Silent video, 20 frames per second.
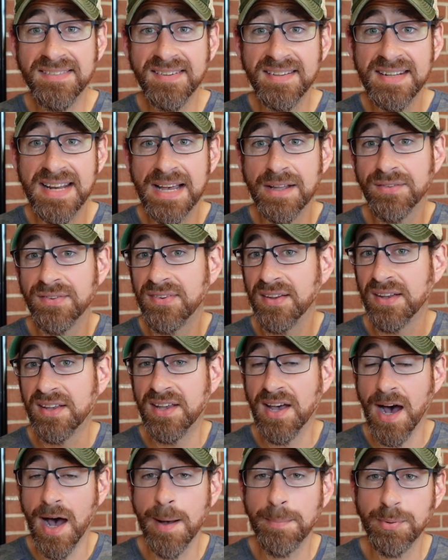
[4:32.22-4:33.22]
announced a
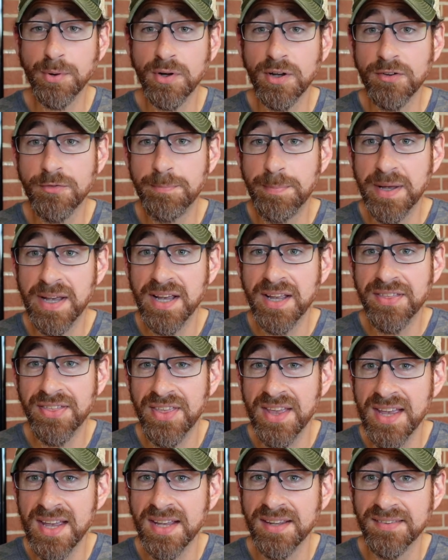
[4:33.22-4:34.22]
couple of big
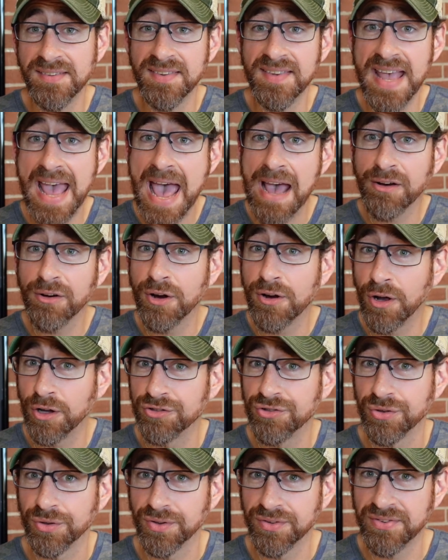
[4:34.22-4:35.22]
things in the
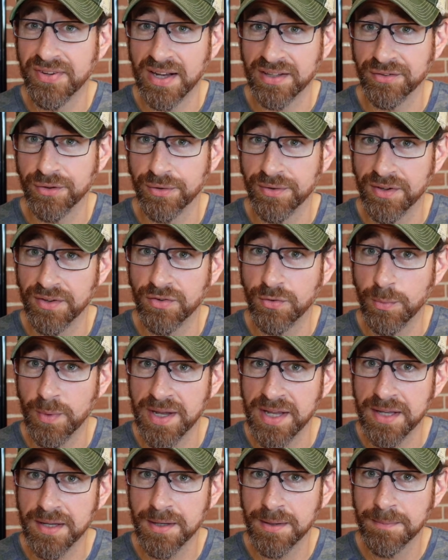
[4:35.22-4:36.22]
agricultural sector this
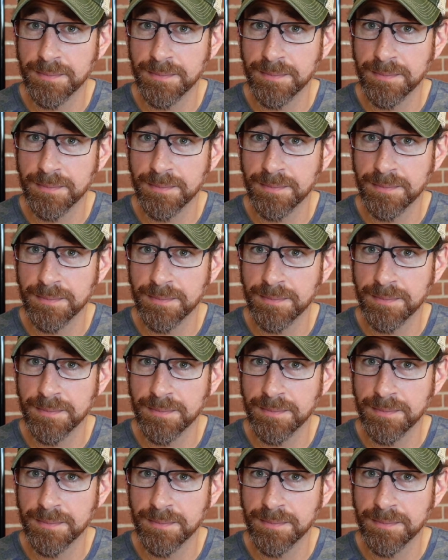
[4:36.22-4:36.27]
week.